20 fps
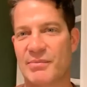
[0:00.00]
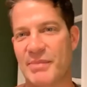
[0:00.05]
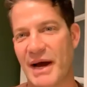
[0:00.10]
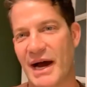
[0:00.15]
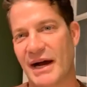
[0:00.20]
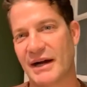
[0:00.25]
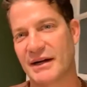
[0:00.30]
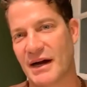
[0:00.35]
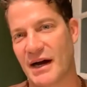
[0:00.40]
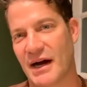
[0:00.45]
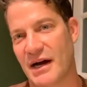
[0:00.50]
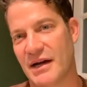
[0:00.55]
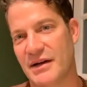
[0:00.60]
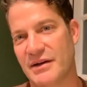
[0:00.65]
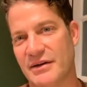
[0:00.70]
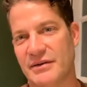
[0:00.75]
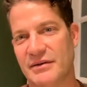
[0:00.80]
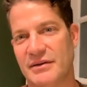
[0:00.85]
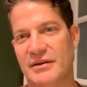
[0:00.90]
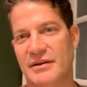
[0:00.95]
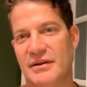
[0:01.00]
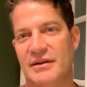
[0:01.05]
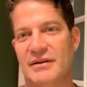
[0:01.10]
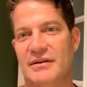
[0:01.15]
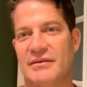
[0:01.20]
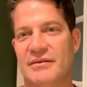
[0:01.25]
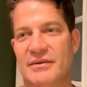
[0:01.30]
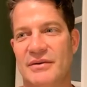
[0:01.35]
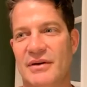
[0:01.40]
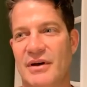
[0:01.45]
back on,
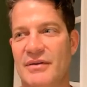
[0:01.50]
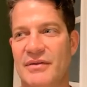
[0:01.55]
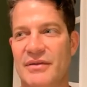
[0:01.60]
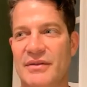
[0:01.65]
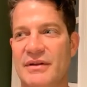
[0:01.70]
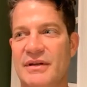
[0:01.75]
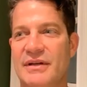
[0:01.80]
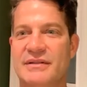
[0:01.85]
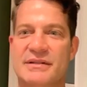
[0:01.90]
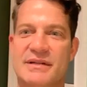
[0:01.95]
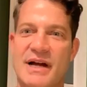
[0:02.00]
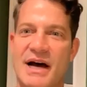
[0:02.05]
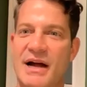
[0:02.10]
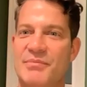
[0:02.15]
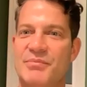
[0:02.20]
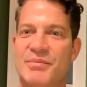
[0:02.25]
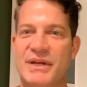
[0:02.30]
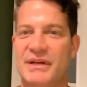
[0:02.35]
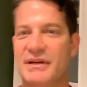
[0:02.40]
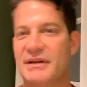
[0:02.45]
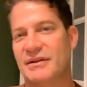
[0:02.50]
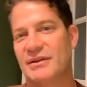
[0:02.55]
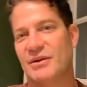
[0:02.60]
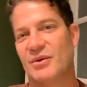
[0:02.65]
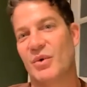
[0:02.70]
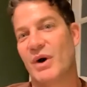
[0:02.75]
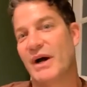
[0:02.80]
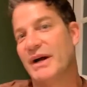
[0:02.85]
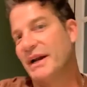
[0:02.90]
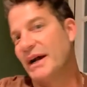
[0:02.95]
it's not being in the
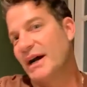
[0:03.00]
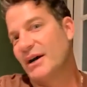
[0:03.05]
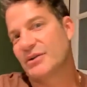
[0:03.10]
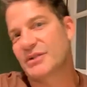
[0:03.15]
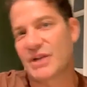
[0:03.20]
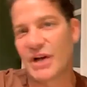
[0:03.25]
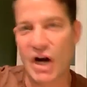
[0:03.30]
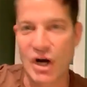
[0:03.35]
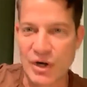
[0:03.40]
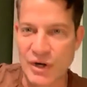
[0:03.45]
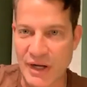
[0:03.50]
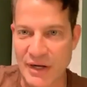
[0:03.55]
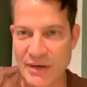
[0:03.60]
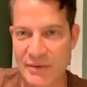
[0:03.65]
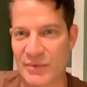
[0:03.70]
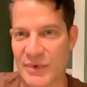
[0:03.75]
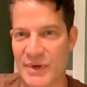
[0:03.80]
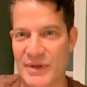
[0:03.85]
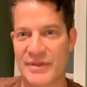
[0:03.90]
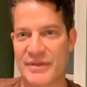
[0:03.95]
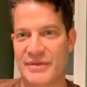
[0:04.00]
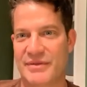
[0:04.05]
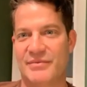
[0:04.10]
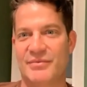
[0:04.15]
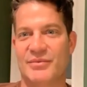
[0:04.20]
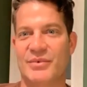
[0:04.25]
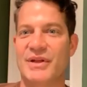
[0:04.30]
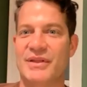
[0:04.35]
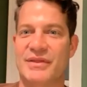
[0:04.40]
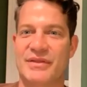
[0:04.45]
White House garden with
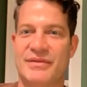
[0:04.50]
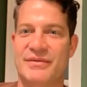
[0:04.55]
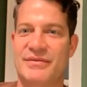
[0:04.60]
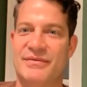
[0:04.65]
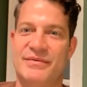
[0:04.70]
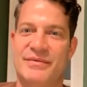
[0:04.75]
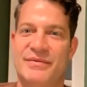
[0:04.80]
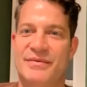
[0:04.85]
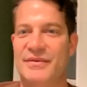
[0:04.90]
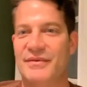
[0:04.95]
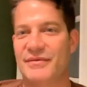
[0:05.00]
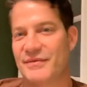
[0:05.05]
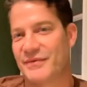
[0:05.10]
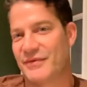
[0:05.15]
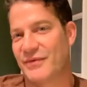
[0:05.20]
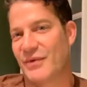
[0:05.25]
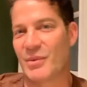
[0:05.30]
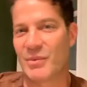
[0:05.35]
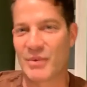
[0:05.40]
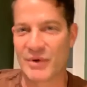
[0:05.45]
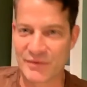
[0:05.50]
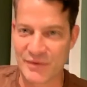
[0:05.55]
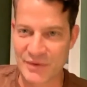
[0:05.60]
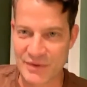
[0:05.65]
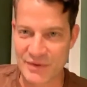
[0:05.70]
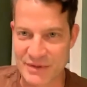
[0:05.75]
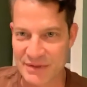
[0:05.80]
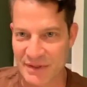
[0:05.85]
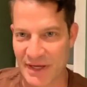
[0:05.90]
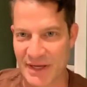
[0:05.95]
the former
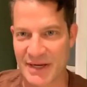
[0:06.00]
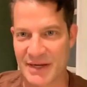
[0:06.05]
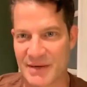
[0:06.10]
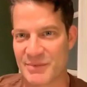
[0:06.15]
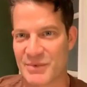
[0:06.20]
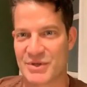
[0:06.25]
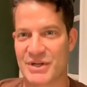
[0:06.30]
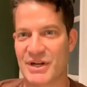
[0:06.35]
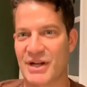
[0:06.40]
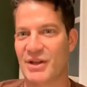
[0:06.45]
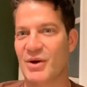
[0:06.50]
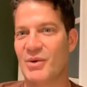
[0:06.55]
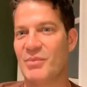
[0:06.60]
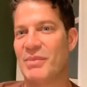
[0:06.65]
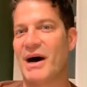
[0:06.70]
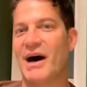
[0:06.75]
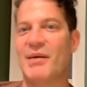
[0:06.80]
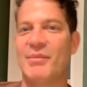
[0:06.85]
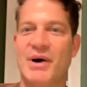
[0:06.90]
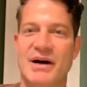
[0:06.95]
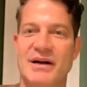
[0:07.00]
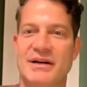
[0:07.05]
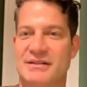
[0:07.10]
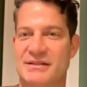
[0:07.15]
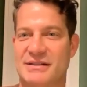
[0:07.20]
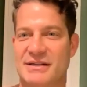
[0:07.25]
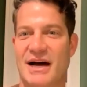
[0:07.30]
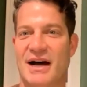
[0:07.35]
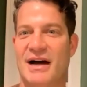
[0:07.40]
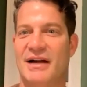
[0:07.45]
First Lady Michelle Obama. It's
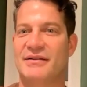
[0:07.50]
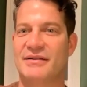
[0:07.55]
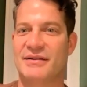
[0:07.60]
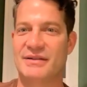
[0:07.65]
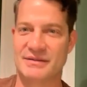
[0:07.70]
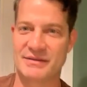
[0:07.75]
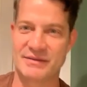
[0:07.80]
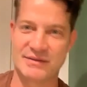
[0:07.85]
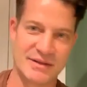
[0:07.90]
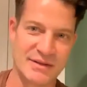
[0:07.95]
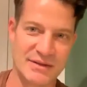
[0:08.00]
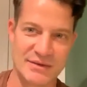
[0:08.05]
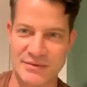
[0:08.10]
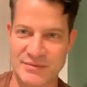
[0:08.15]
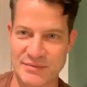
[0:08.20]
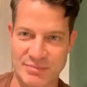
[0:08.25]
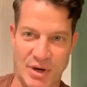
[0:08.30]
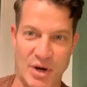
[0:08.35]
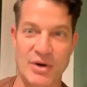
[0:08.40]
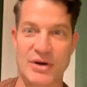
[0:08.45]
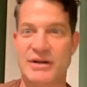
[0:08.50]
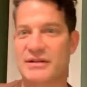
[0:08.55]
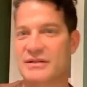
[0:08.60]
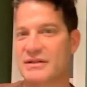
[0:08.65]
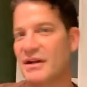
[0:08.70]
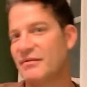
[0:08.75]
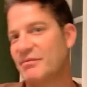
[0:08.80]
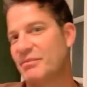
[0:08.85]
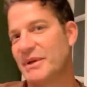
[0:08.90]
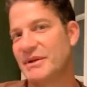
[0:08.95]
not the parties
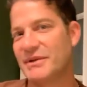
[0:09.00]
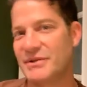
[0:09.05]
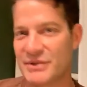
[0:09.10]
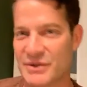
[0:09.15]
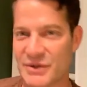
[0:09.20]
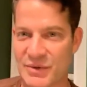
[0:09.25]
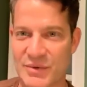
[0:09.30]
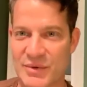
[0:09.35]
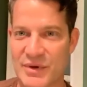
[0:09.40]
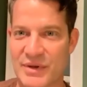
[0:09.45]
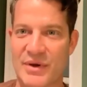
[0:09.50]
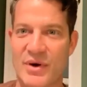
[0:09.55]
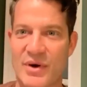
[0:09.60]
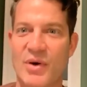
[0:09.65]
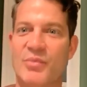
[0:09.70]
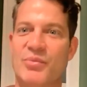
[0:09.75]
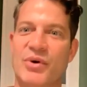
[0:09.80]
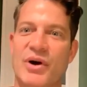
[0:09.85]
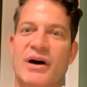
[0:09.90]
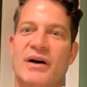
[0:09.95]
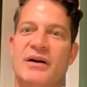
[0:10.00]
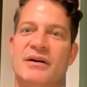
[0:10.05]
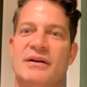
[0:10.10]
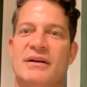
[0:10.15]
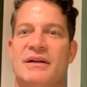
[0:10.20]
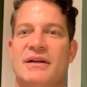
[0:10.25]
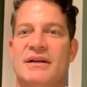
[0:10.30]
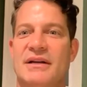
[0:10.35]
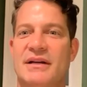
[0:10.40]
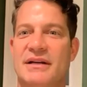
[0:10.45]
I've been to with Oprah.
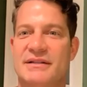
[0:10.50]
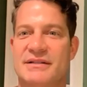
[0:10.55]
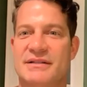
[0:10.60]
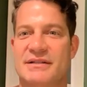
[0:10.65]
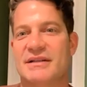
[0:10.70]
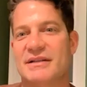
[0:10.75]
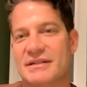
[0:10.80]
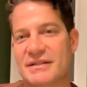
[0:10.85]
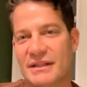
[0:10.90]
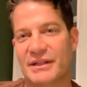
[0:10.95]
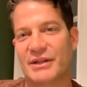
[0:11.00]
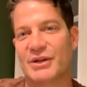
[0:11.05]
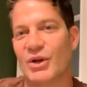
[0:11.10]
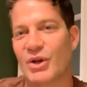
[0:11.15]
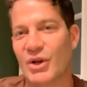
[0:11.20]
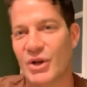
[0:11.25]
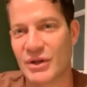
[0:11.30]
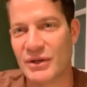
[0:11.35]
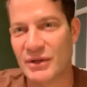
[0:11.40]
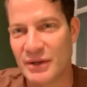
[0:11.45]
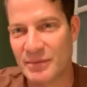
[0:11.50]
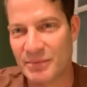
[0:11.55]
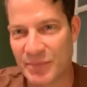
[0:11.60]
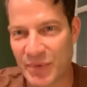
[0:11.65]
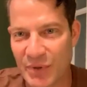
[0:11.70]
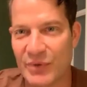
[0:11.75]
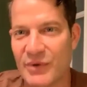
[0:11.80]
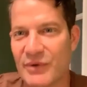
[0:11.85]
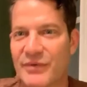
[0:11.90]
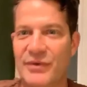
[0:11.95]
It's these little
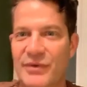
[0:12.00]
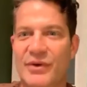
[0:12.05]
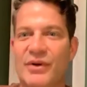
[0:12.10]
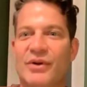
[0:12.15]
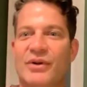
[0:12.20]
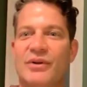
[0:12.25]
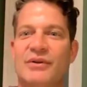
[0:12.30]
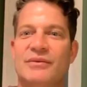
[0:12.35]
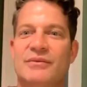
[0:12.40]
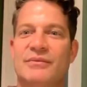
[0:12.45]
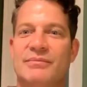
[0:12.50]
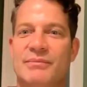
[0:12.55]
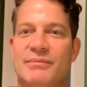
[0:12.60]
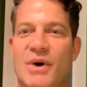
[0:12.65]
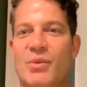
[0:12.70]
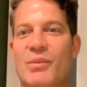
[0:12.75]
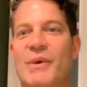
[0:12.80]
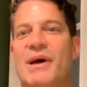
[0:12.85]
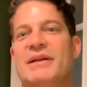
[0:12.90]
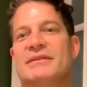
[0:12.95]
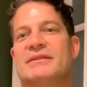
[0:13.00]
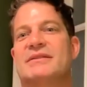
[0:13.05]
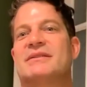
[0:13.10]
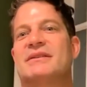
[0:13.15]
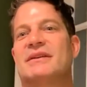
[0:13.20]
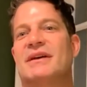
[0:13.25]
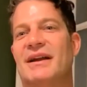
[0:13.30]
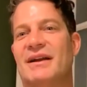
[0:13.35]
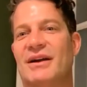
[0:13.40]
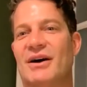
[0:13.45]
beautiful moments
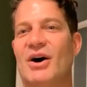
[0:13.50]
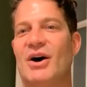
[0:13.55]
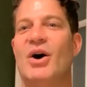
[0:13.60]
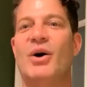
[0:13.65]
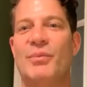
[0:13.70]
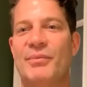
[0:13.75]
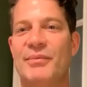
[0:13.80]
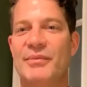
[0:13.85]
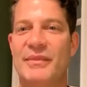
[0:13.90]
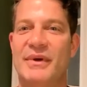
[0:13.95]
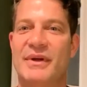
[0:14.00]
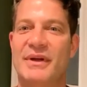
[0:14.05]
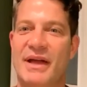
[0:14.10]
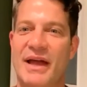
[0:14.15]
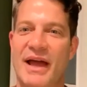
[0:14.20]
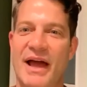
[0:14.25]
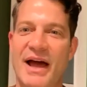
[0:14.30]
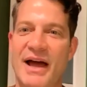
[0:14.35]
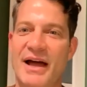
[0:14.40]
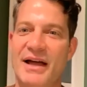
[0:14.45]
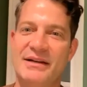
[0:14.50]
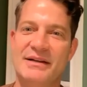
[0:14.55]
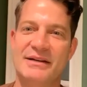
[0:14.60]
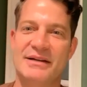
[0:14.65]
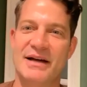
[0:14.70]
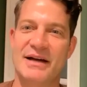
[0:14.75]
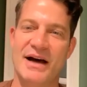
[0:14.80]
at home, and